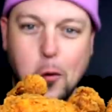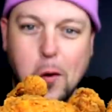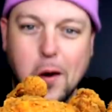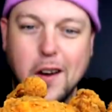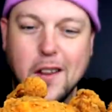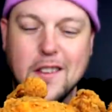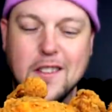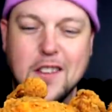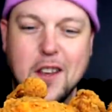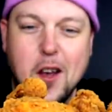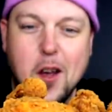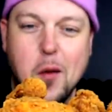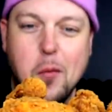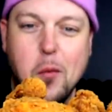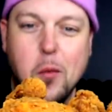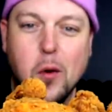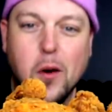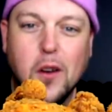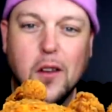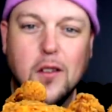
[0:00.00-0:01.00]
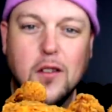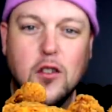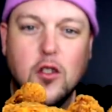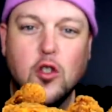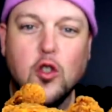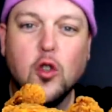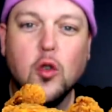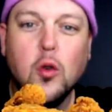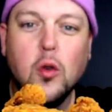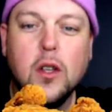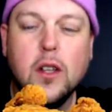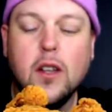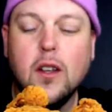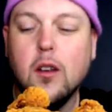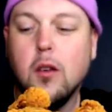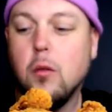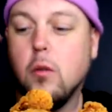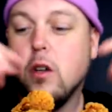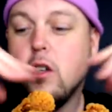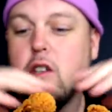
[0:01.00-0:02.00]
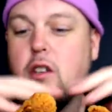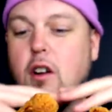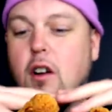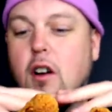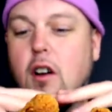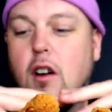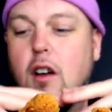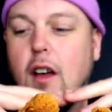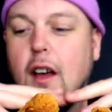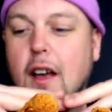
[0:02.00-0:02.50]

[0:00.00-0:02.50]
what is up? What is truly good with y'all?